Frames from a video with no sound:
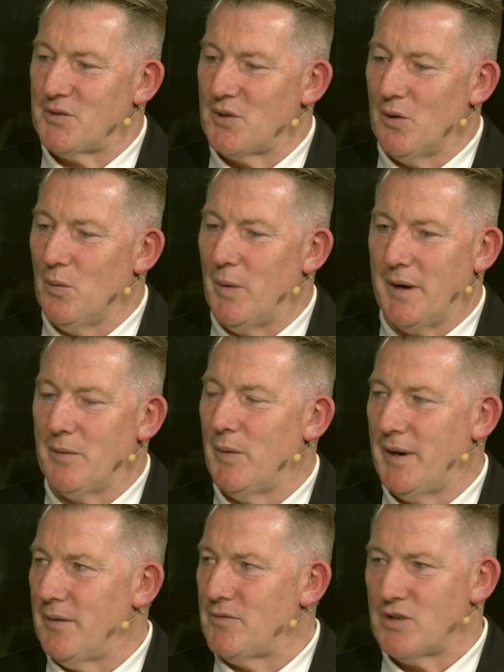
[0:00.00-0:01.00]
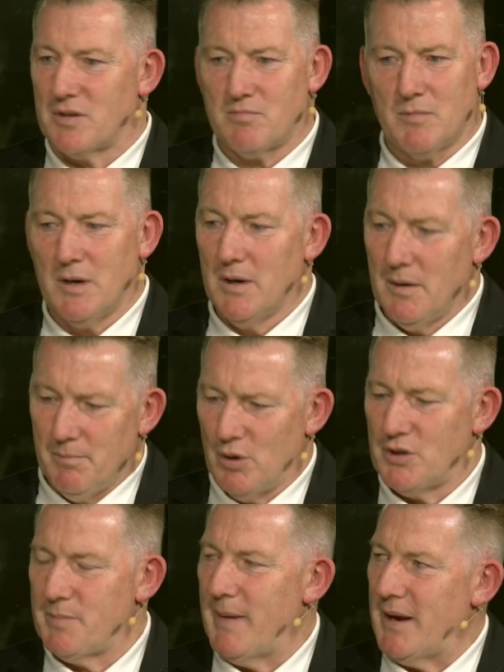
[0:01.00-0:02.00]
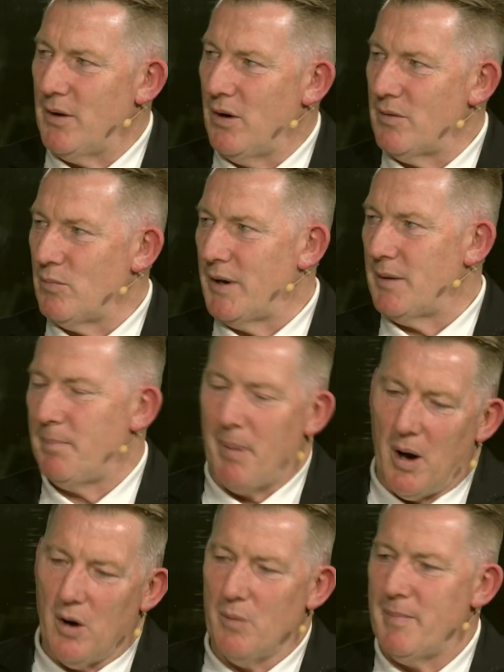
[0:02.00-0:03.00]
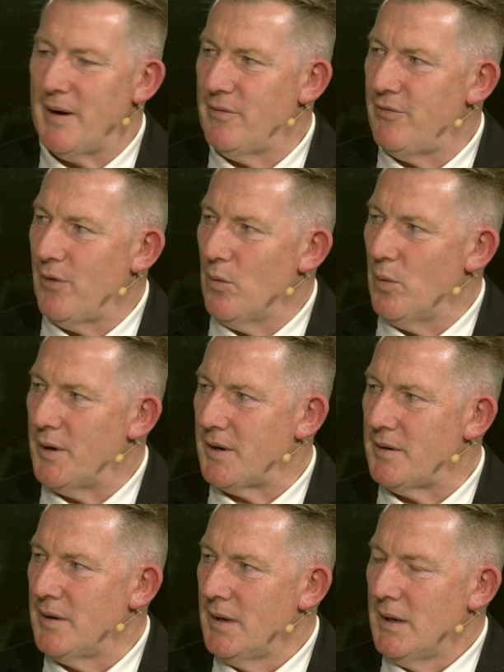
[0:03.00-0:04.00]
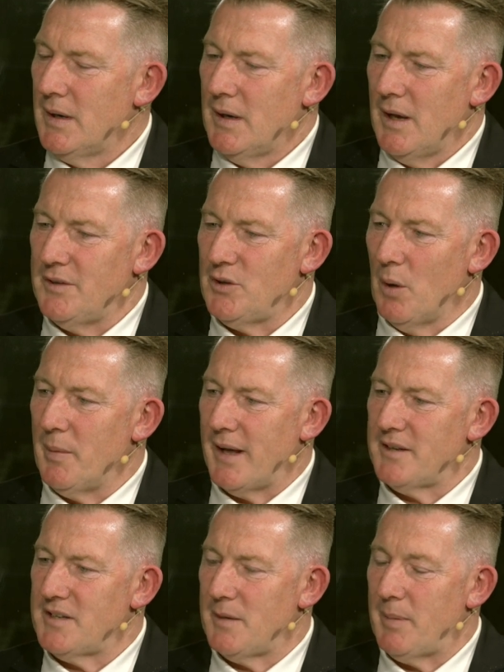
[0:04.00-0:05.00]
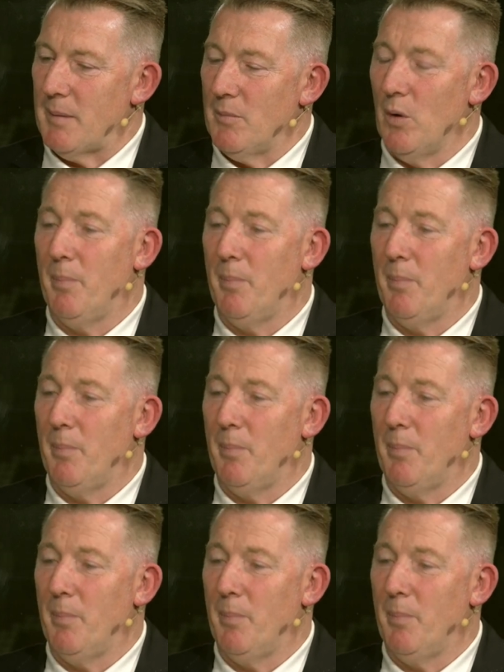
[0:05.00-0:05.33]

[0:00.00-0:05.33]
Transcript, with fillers: scored, we'd, we'd have just pushed men on, we'd have piled men forward and, and dominated a bit more.